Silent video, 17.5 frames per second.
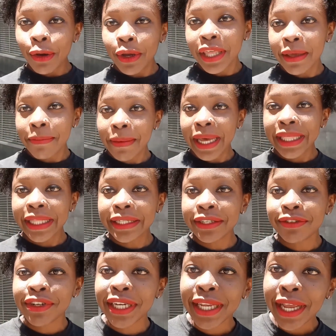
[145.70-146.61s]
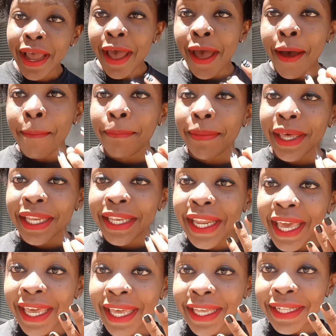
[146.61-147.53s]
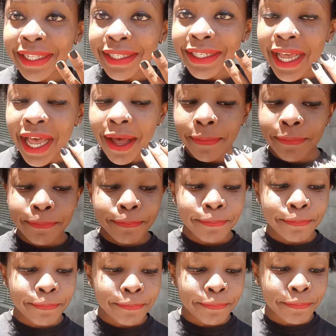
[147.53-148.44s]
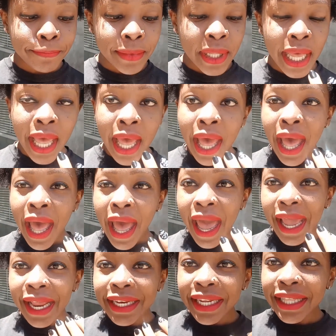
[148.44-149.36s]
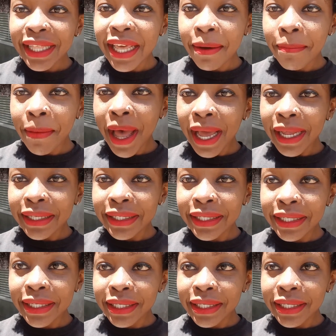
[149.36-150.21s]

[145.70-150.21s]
along Kimathi Street. My nails, I did them at